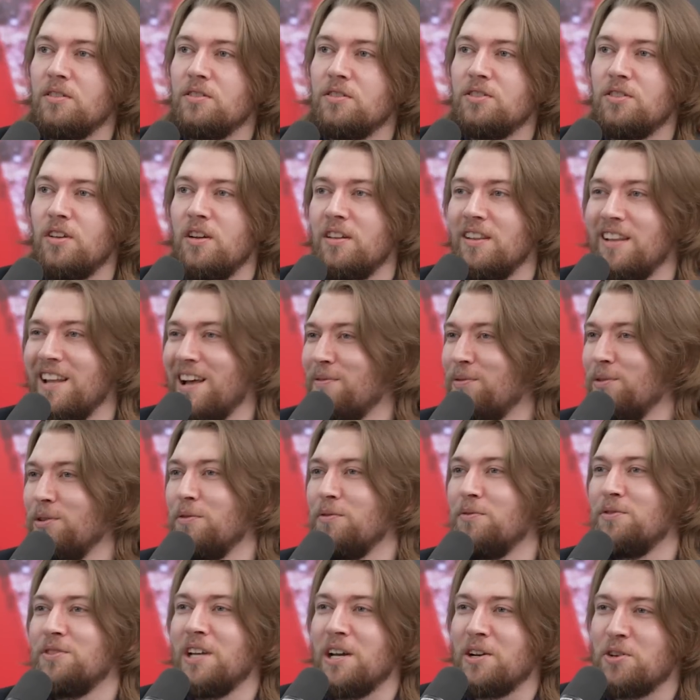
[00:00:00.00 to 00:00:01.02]
certain level
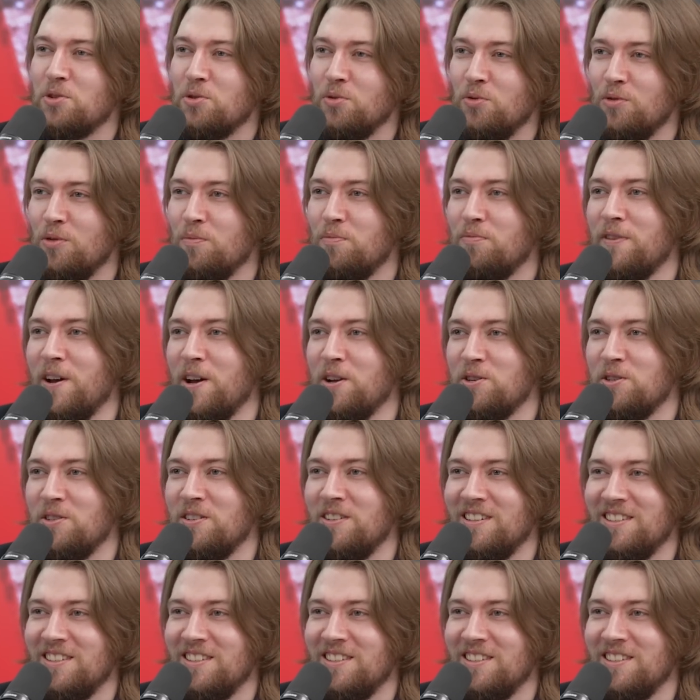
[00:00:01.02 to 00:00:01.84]
of sexual repression